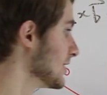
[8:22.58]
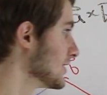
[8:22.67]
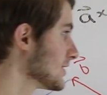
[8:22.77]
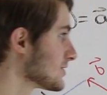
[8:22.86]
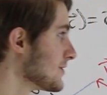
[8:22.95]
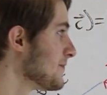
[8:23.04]

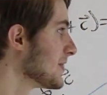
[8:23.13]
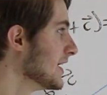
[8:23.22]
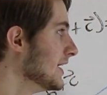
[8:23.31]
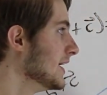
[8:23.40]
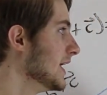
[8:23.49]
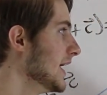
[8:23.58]
products
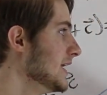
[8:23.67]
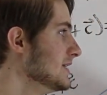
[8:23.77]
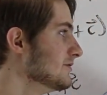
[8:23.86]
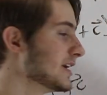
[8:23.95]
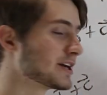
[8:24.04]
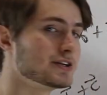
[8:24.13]
any
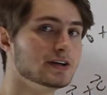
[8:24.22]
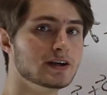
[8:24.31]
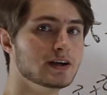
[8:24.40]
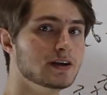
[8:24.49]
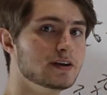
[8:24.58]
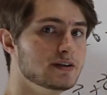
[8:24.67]
vector
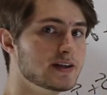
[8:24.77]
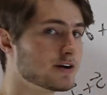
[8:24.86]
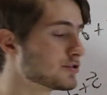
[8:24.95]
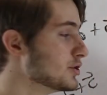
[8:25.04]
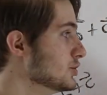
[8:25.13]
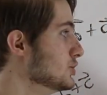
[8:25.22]

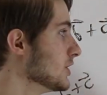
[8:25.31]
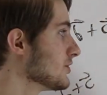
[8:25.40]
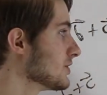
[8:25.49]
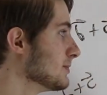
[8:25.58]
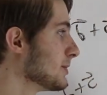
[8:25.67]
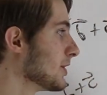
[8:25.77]
down to
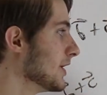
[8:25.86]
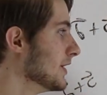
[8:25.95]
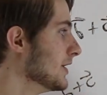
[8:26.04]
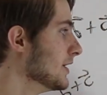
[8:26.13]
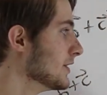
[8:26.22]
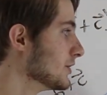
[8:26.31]
just the part
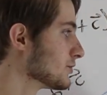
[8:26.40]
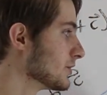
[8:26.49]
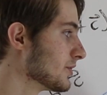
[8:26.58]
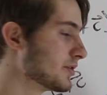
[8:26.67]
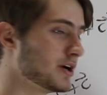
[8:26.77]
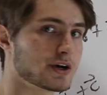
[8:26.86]
that's
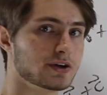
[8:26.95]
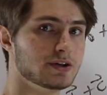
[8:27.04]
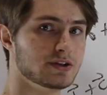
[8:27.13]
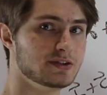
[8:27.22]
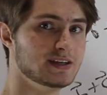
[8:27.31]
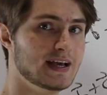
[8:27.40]

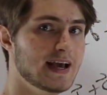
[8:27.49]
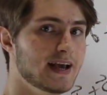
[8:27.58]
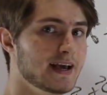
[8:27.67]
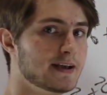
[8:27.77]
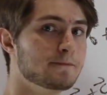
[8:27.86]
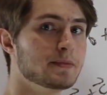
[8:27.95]
orthogonal to
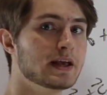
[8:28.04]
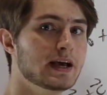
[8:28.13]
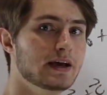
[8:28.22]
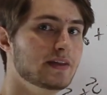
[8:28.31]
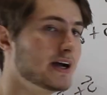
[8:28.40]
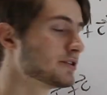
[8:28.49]
A,
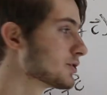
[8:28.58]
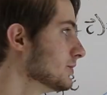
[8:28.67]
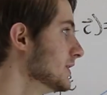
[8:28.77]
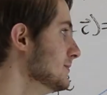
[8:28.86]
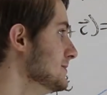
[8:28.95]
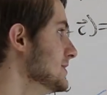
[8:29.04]
and that's
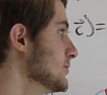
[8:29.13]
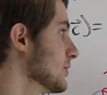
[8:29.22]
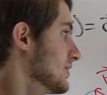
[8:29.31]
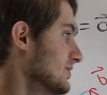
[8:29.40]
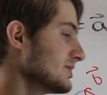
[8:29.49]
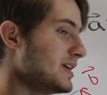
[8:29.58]
going to be
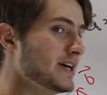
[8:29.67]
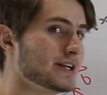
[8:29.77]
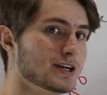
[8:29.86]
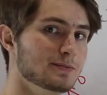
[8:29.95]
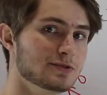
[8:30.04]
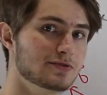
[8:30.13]
where the sine
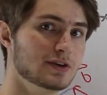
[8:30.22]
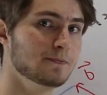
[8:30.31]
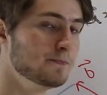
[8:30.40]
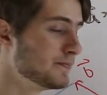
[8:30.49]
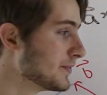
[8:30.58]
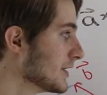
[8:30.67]
comes from.
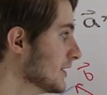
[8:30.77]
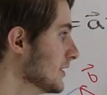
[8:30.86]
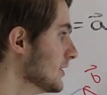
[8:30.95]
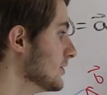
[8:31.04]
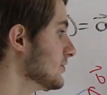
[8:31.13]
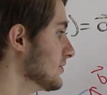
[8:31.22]

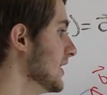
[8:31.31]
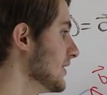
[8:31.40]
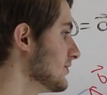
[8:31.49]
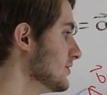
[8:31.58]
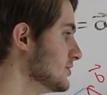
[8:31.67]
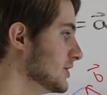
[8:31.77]
So that's the